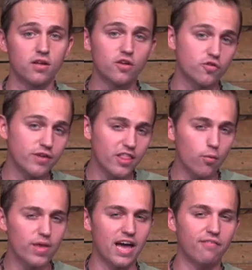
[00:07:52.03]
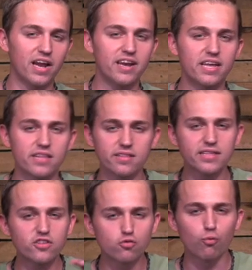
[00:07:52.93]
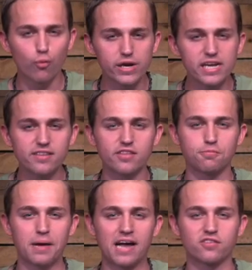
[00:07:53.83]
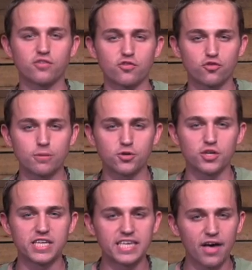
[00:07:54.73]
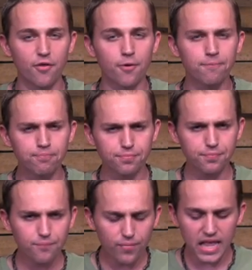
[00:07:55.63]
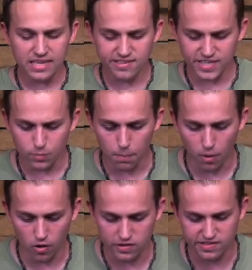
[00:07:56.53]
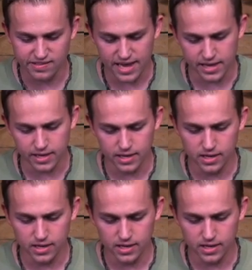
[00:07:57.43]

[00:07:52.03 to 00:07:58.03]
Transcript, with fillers: So now that we have that idea, let, let's read this passage of Scripture together and see what Paul is saying.